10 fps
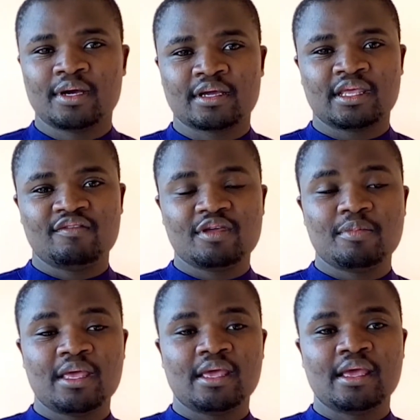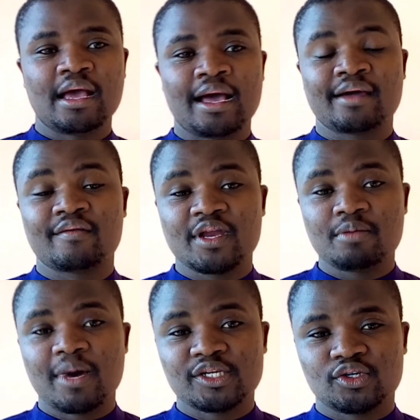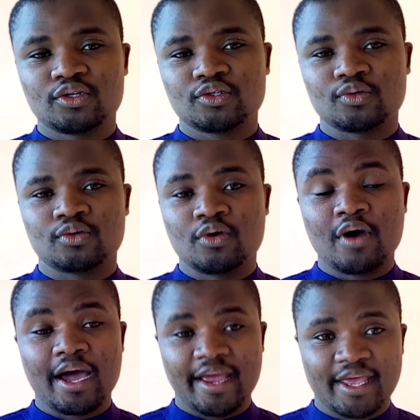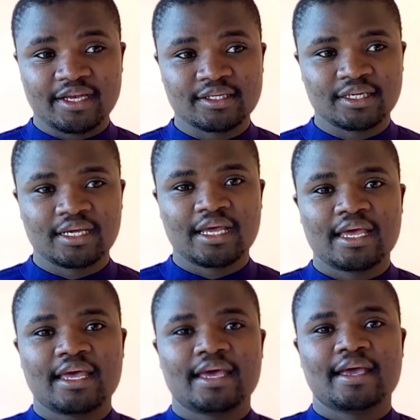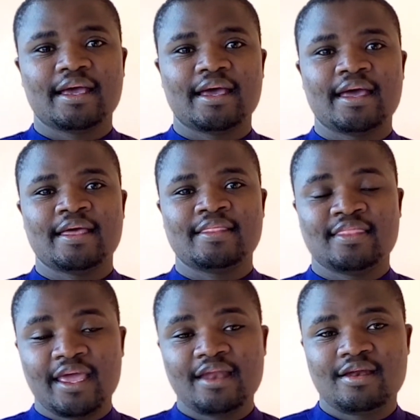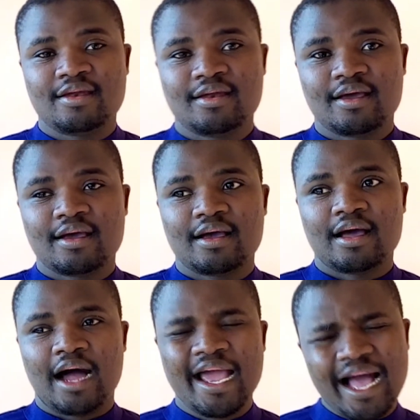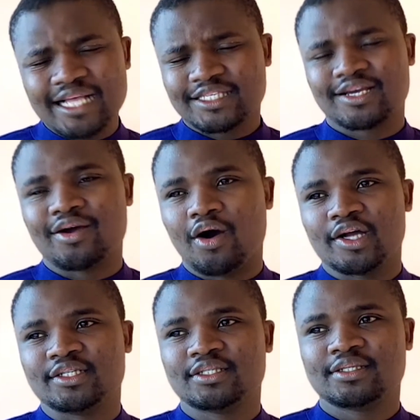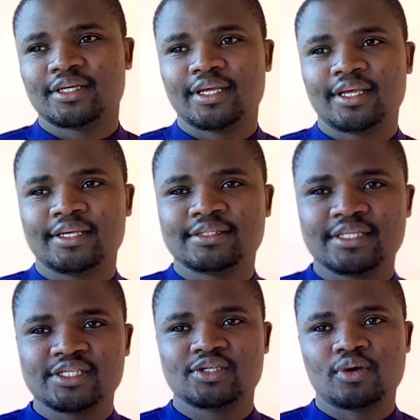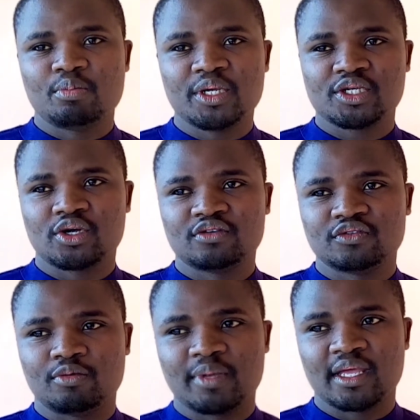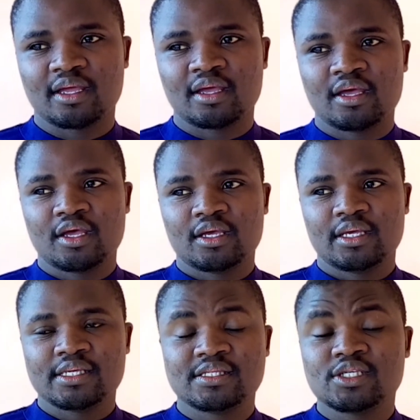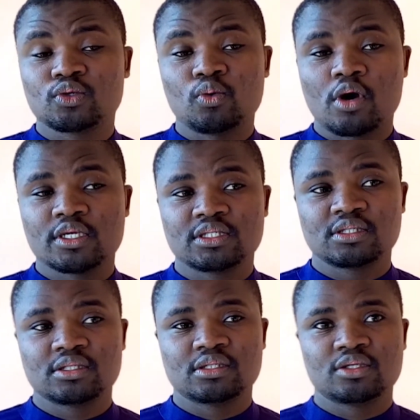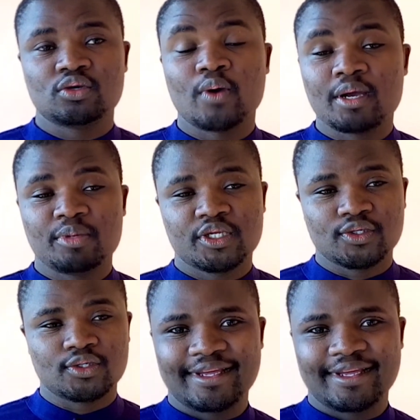giving me a green button to go ahead. Then I asked God, is this your mission for me? Is this what you want me to do?